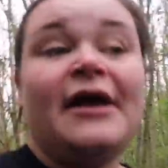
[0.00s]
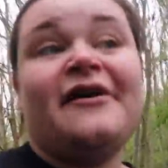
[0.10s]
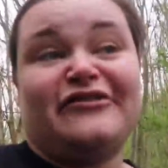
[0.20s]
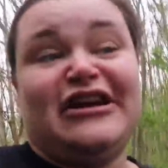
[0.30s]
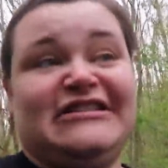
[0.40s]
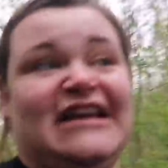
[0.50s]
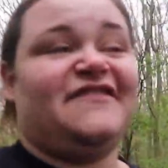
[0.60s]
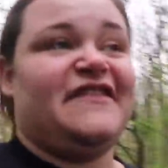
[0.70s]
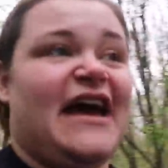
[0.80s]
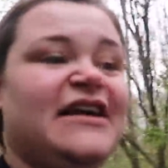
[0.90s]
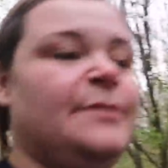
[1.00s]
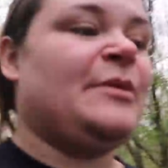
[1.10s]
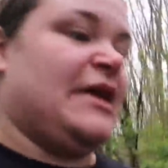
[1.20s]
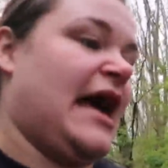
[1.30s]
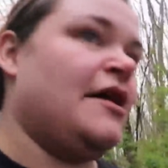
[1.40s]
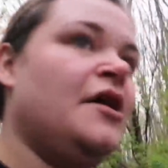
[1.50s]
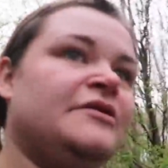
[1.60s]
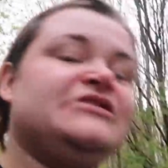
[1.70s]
I'm very excited for that. But yeah, we're